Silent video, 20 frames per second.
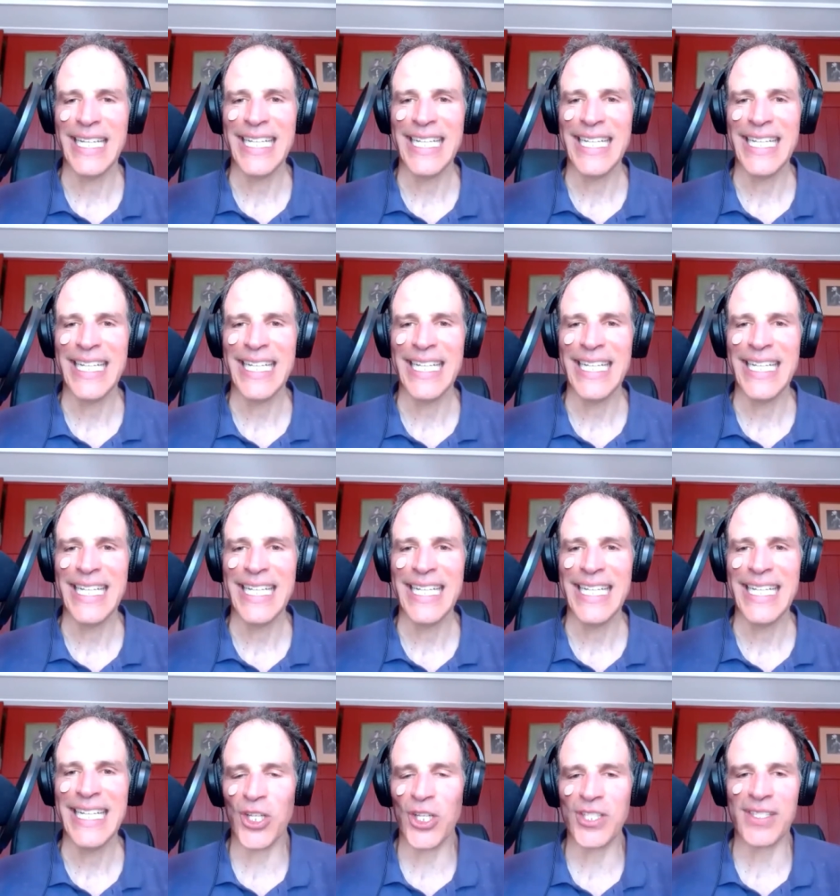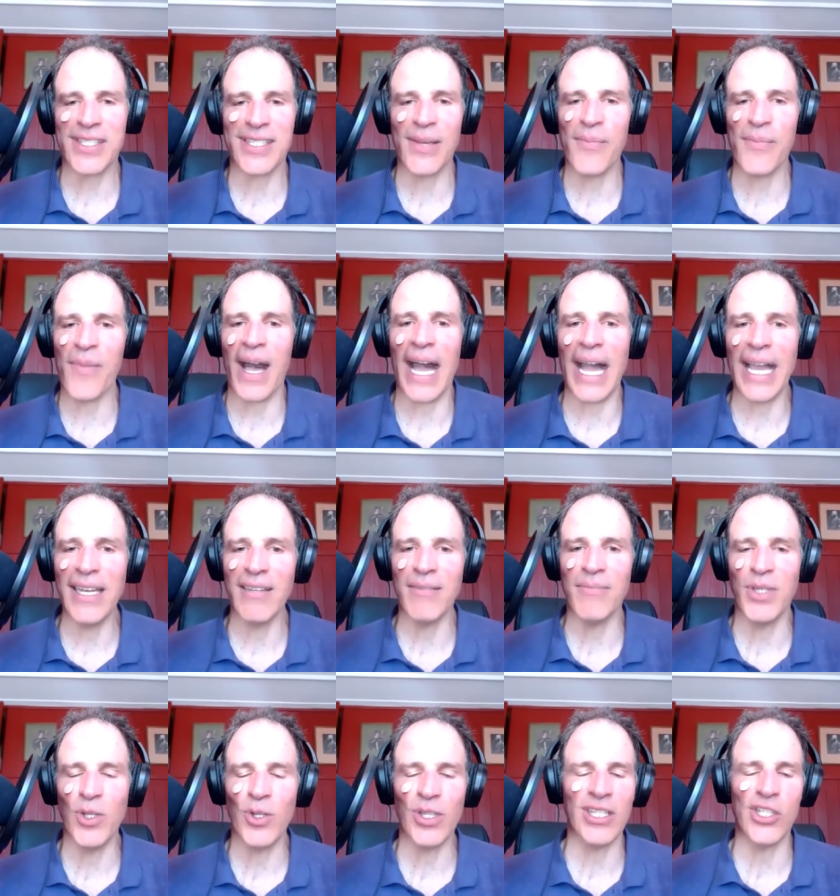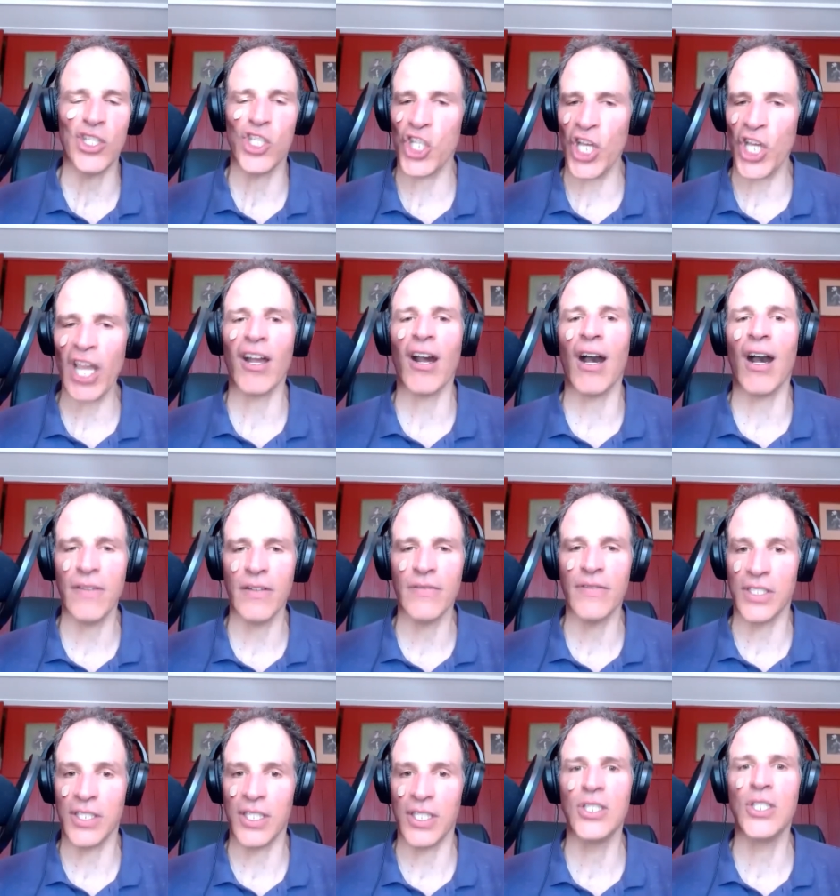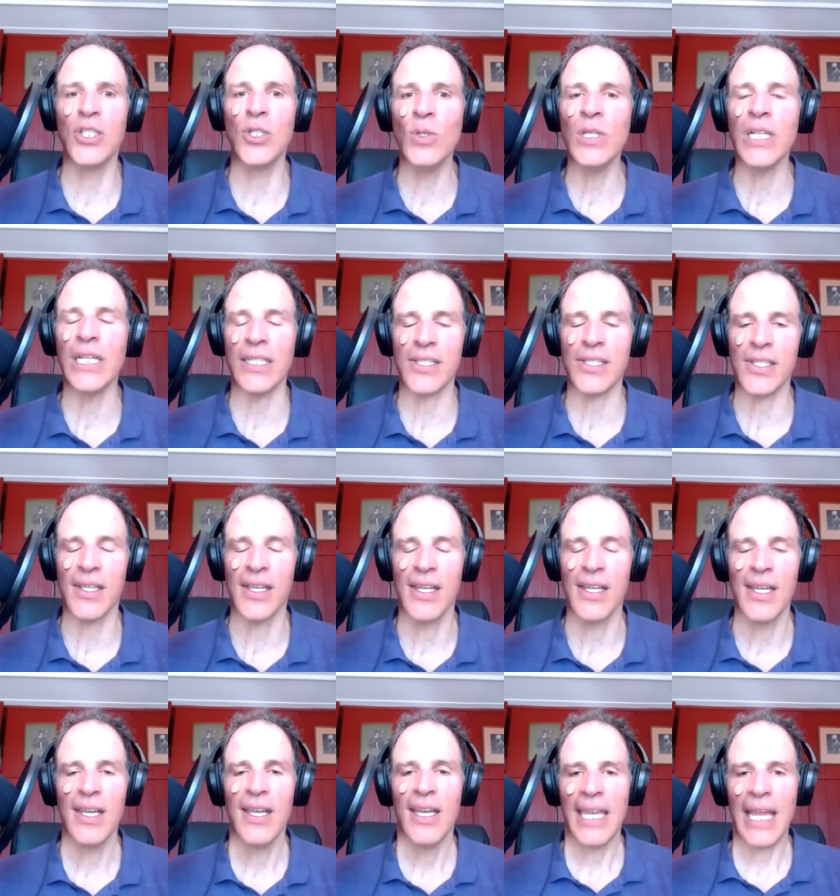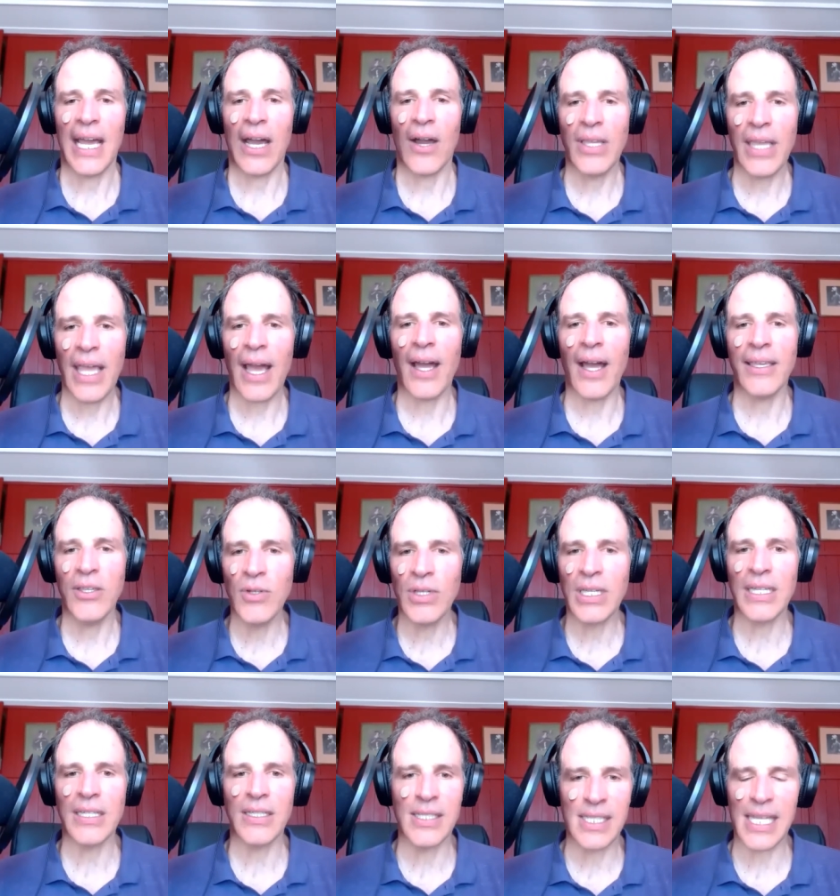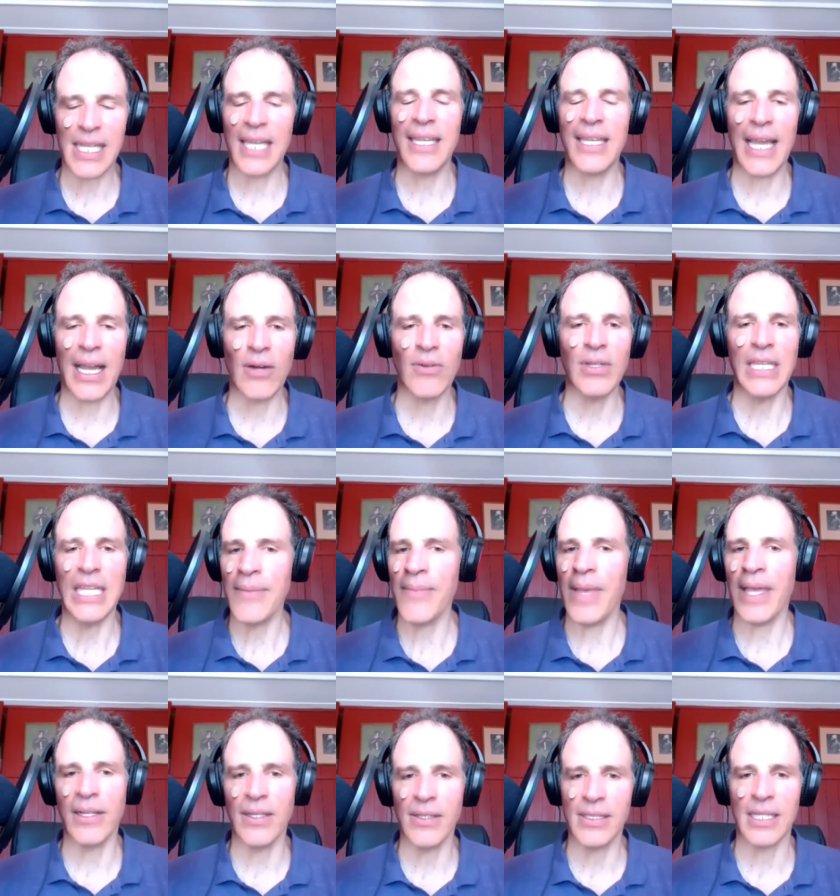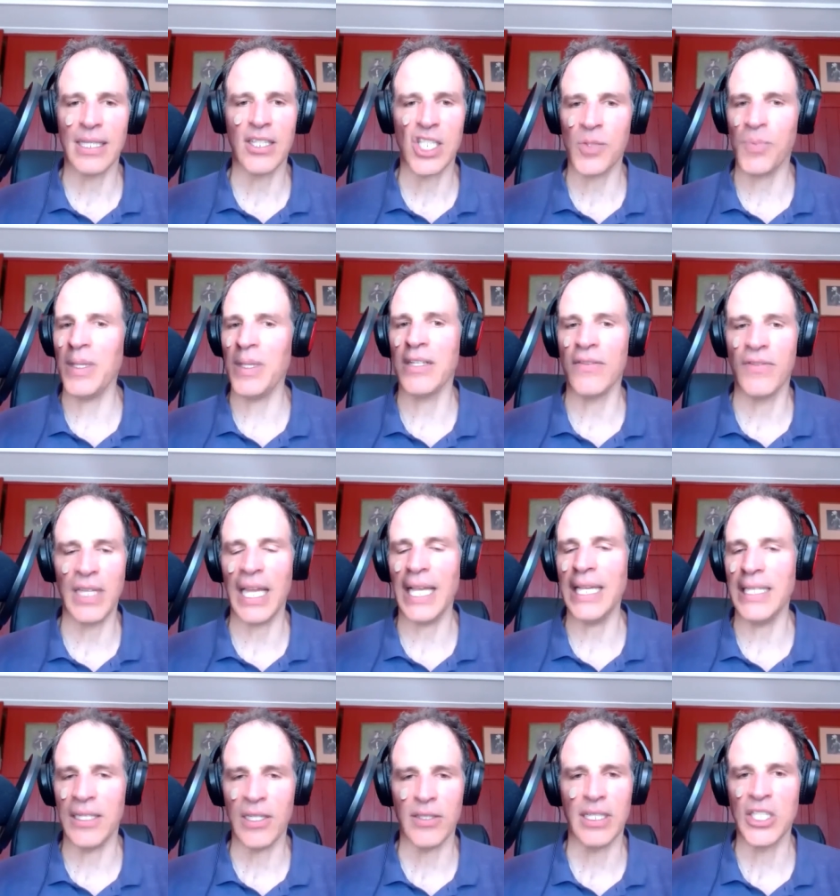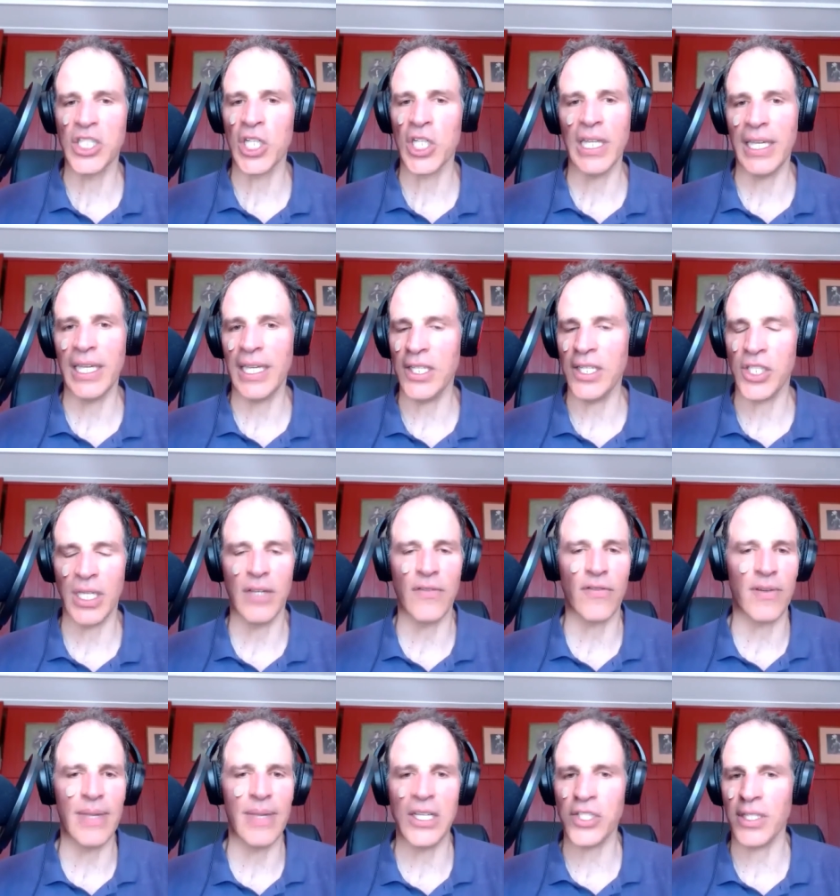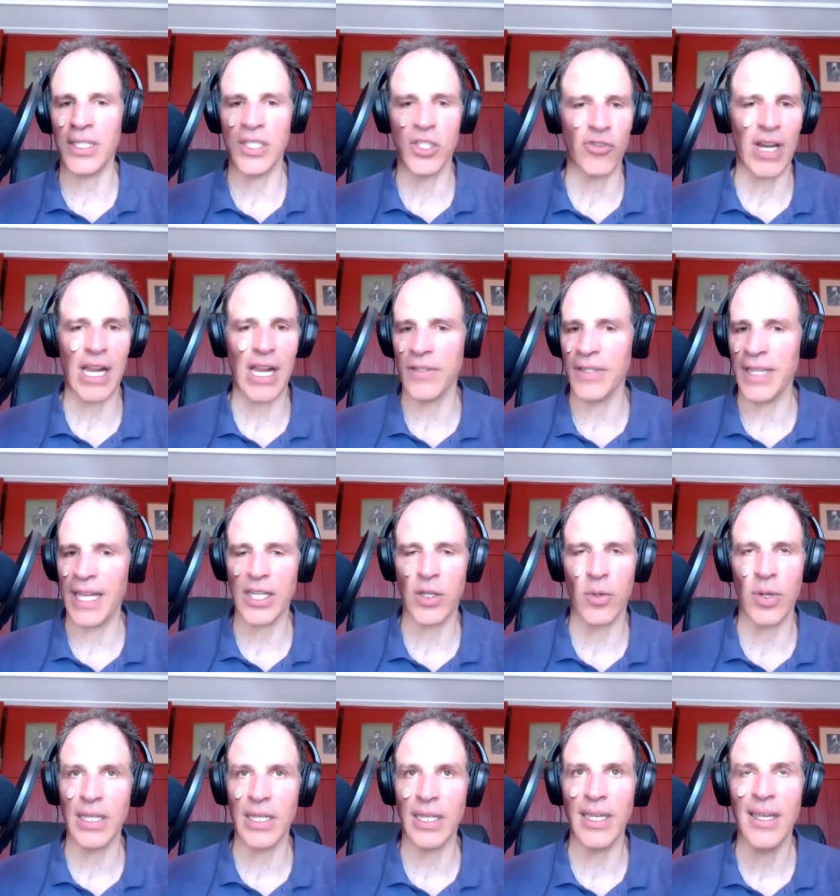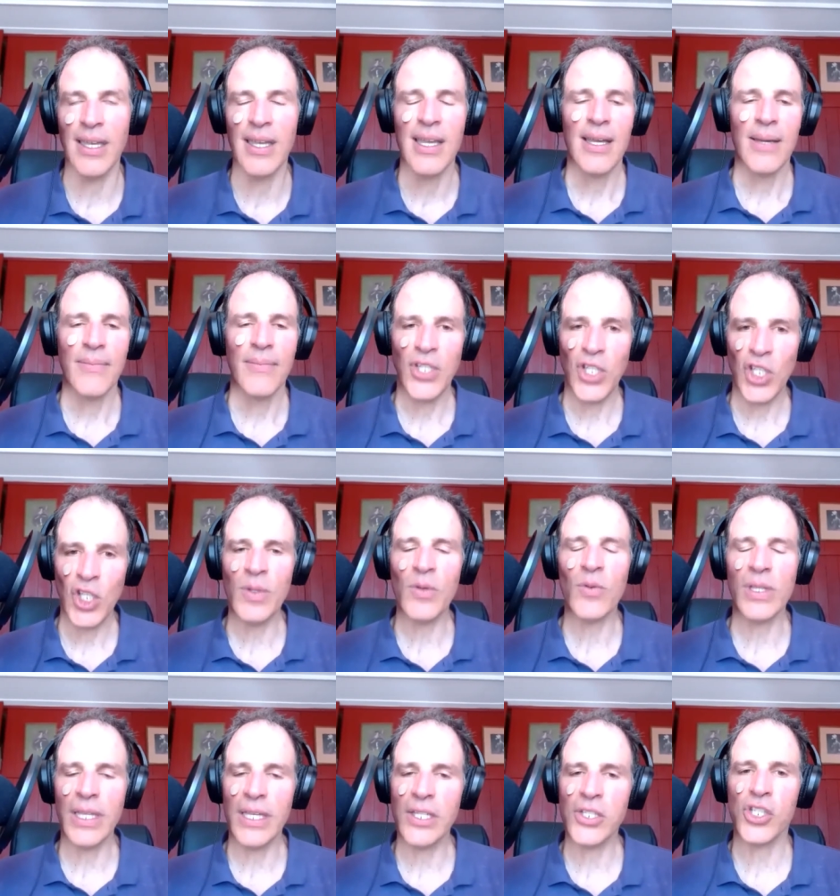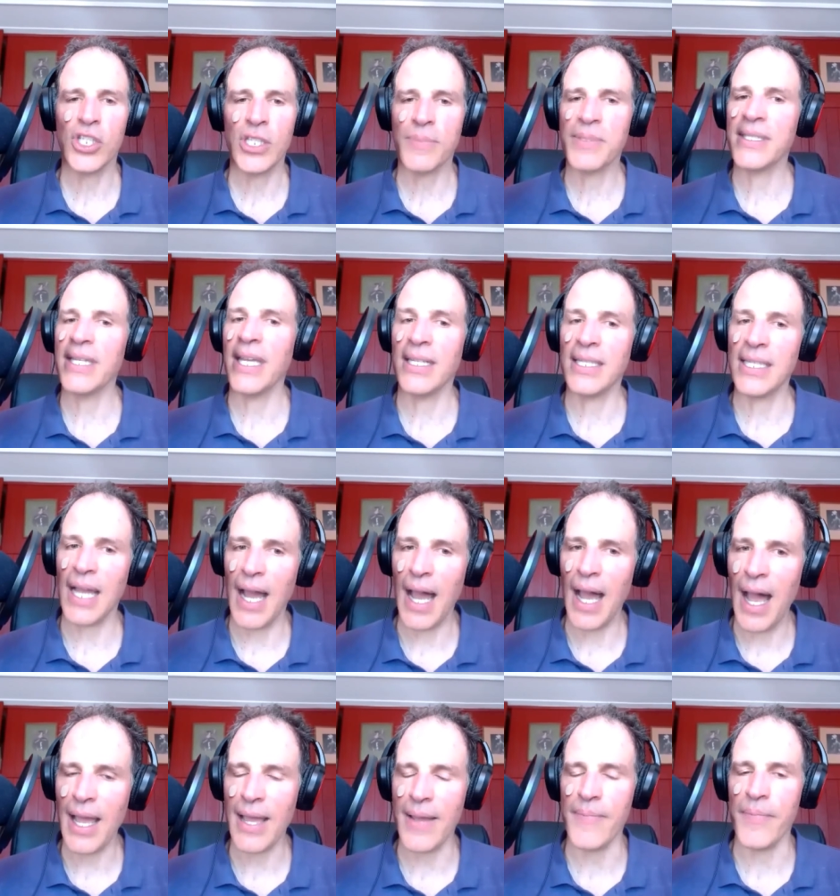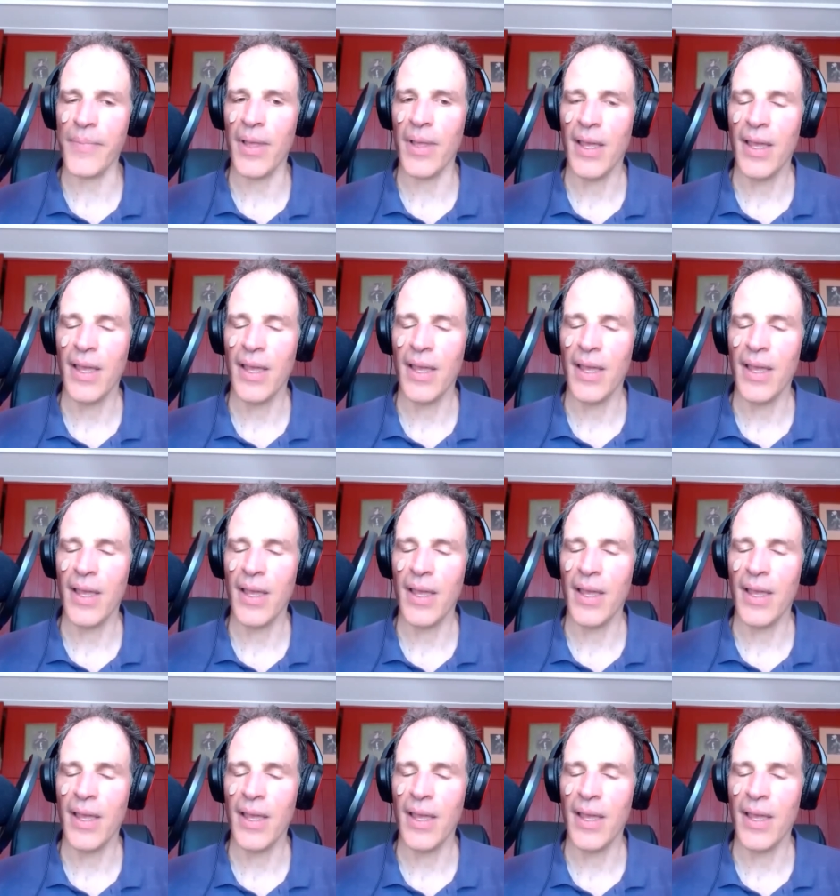isn't just some item you can check off of a to do list. Now, yeah, you can send out emails at the speed of light. In our digital age, information can travel that quickly, but human relationships take time.